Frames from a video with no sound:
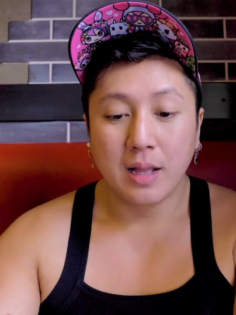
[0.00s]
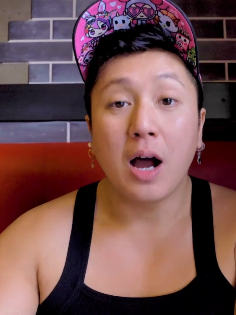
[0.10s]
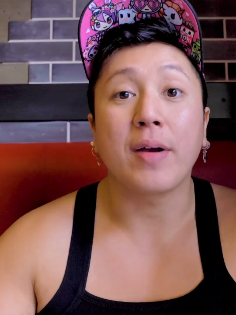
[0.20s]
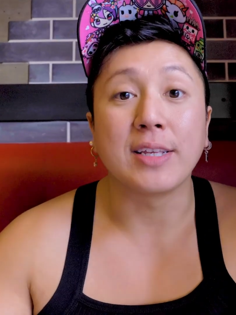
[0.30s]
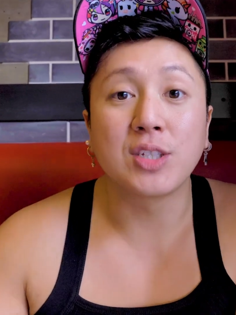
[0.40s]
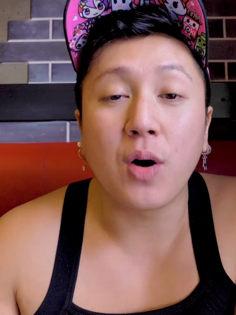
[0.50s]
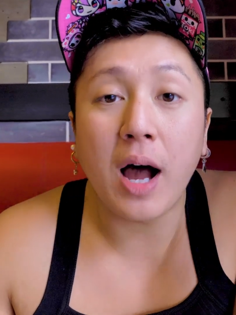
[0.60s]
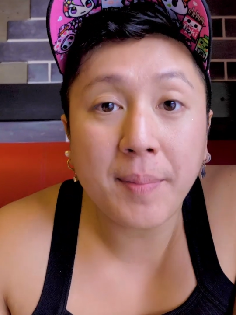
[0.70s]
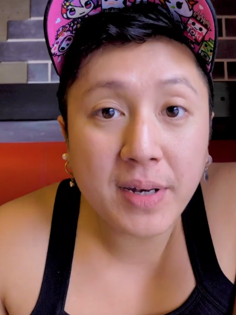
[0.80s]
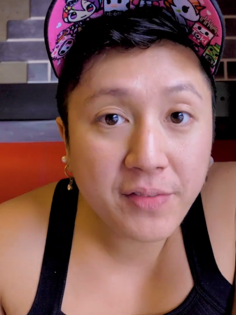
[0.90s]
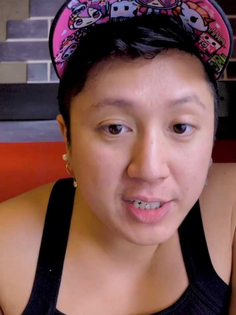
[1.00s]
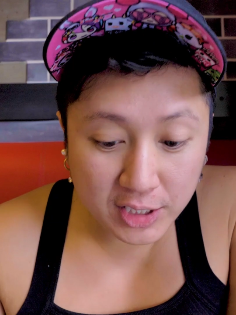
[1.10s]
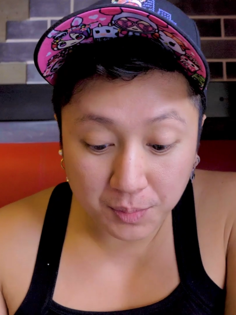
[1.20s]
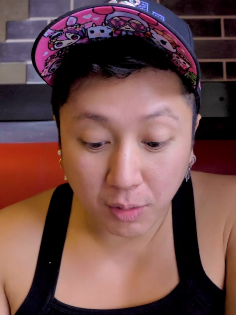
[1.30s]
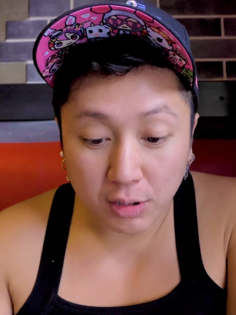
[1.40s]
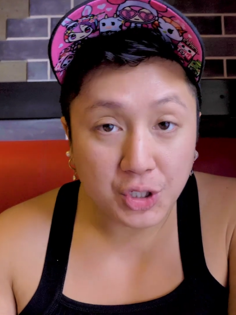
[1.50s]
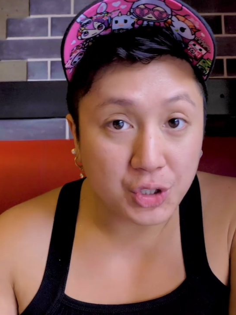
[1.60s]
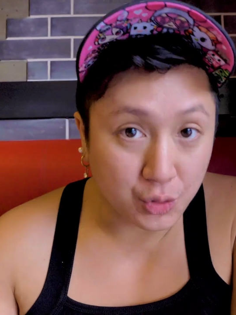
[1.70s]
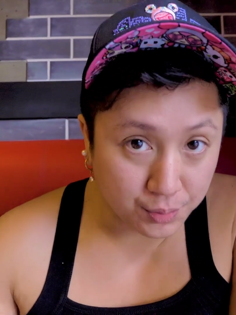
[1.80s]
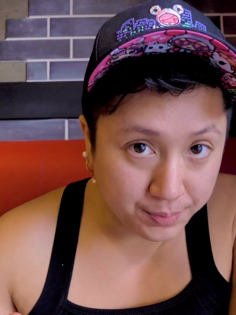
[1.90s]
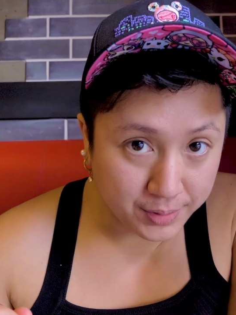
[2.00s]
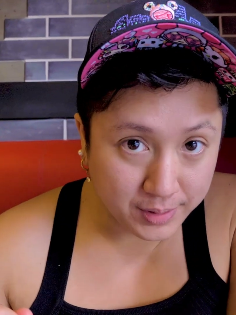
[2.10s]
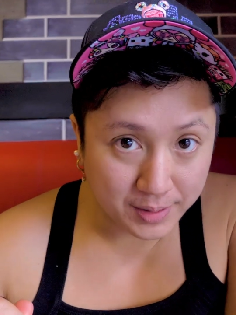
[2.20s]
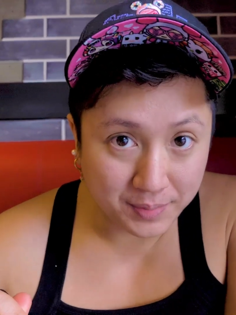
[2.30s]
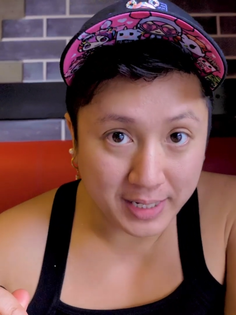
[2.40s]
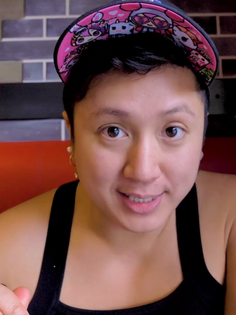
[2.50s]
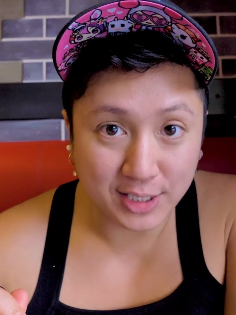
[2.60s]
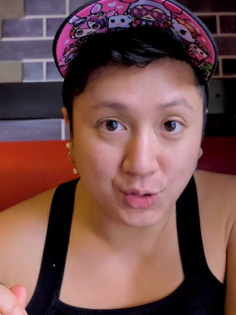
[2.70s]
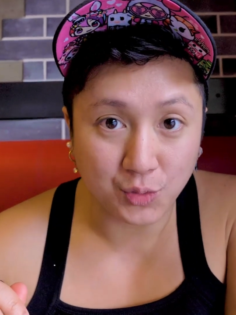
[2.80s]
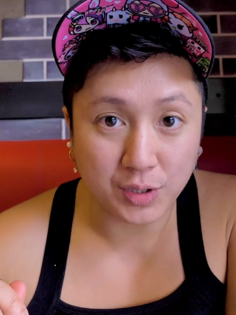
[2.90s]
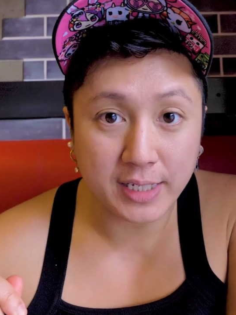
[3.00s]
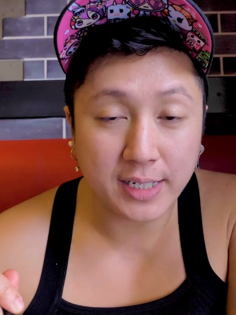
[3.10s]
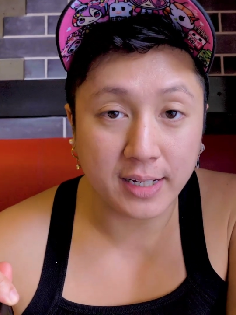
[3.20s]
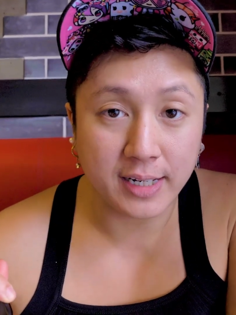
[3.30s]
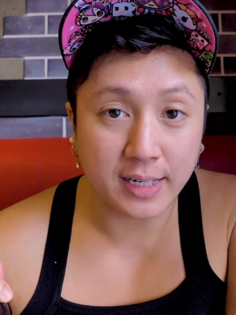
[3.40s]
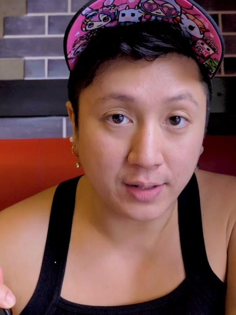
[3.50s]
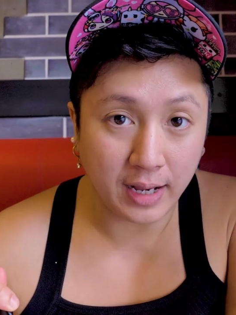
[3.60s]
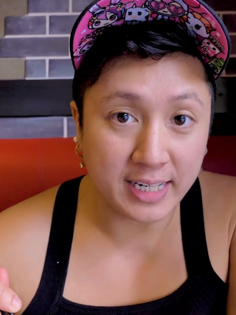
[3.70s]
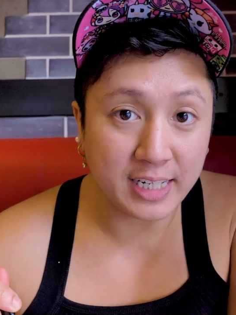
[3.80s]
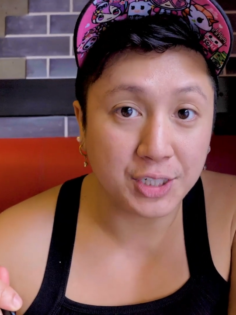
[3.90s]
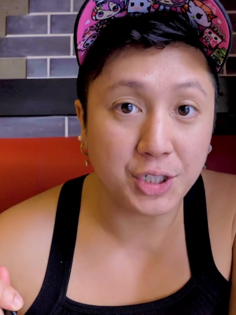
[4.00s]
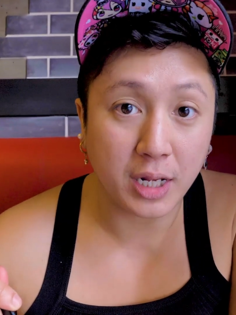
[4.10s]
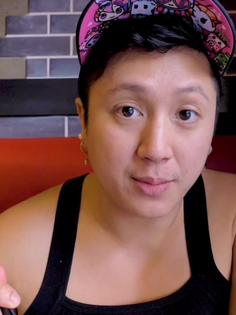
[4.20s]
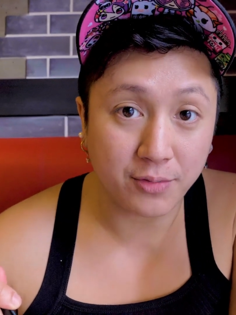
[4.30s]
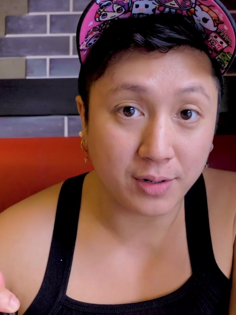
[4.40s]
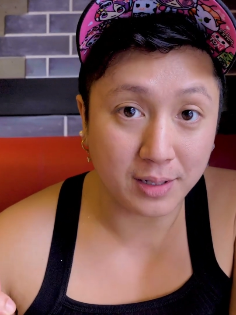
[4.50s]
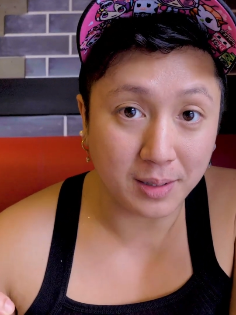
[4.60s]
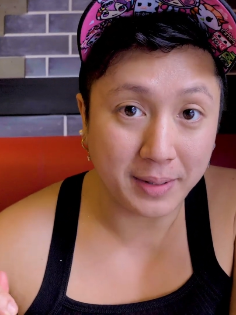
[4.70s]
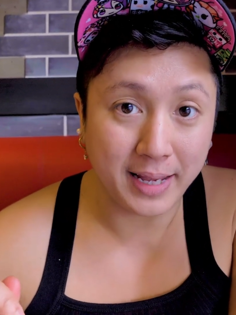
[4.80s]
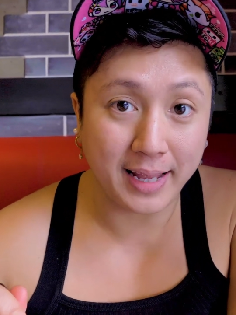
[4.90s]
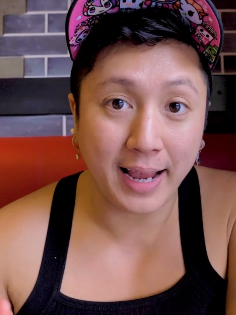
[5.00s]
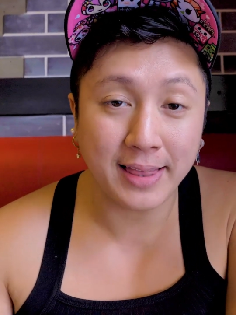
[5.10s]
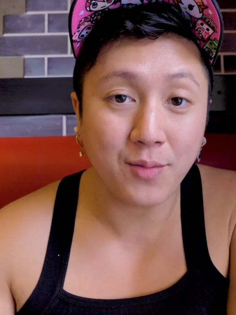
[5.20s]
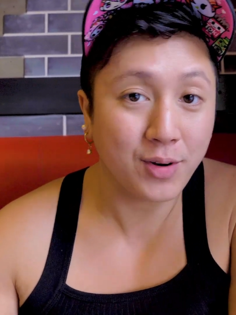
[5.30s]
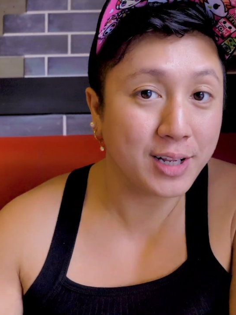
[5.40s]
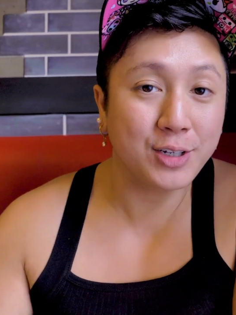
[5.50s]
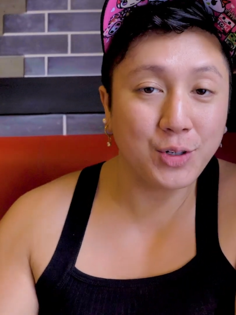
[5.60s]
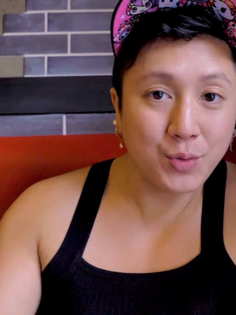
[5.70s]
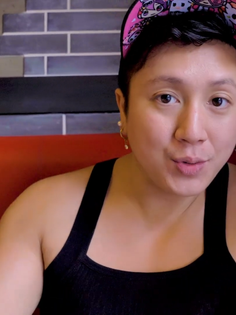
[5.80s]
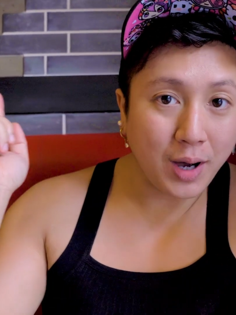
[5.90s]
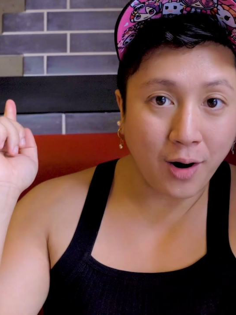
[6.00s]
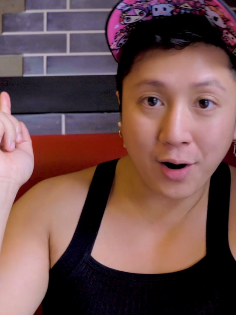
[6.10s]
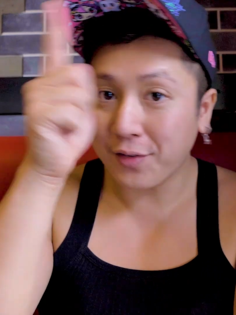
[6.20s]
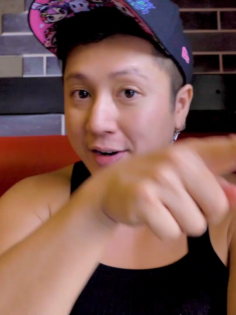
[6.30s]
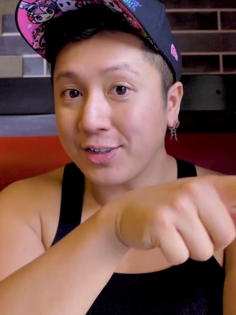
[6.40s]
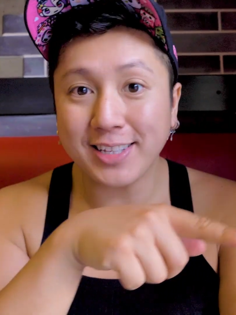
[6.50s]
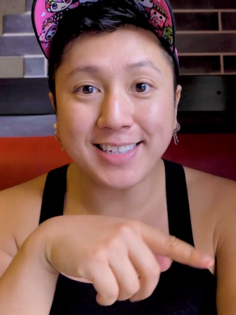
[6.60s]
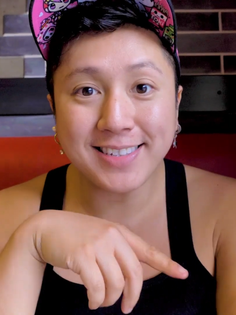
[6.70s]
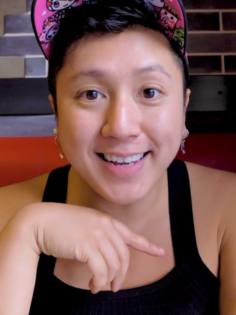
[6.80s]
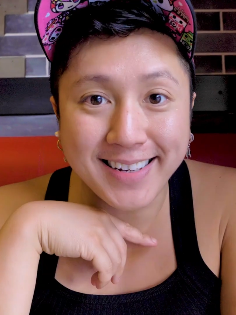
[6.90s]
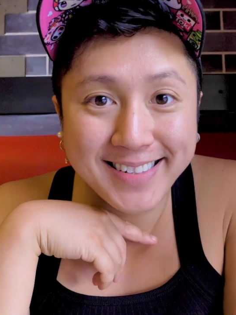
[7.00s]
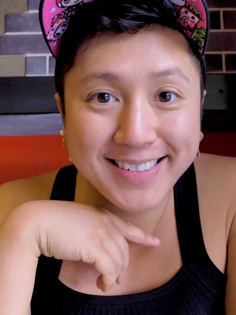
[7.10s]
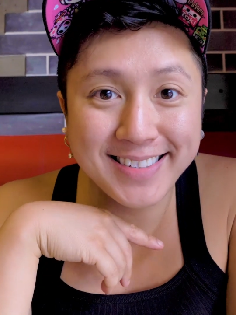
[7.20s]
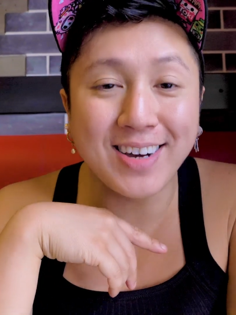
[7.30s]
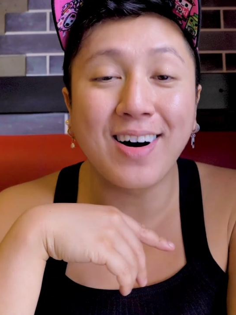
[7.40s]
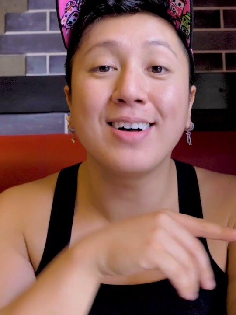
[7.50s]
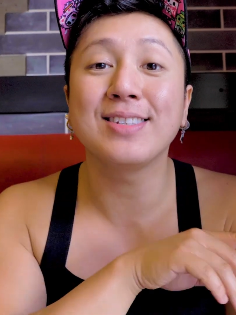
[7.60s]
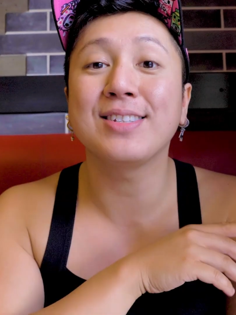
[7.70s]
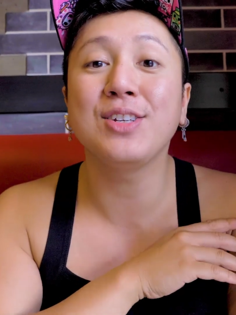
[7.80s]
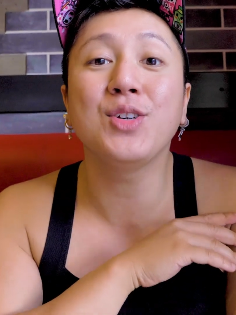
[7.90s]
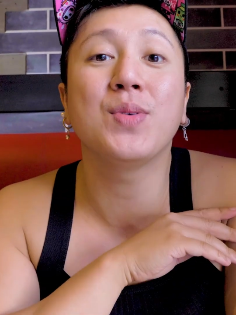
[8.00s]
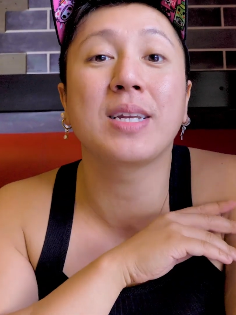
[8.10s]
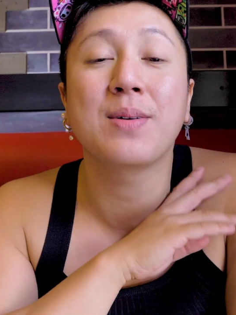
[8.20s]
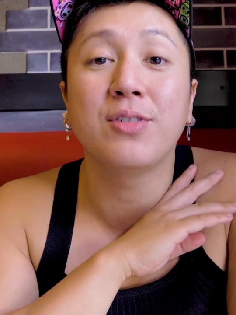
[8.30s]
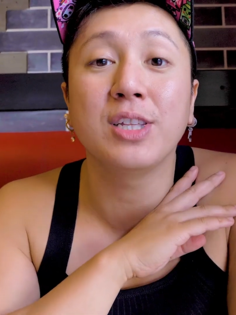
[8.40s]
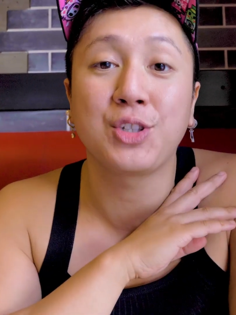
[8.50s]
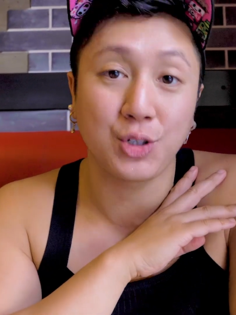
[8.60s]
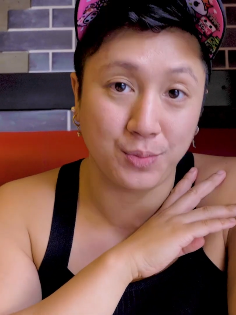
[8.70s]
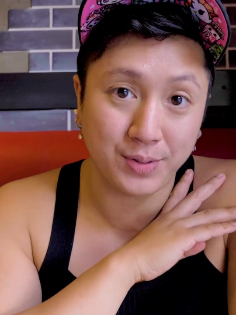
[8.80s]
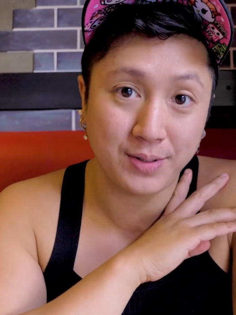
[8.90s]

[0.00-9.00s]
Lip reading: All right, so I'm gonna finish this bowl of soup because it's really good and I need to shut up for a little bit, and then we're gonna do our final thoughts outside. So I'll see you when I'm full of soup.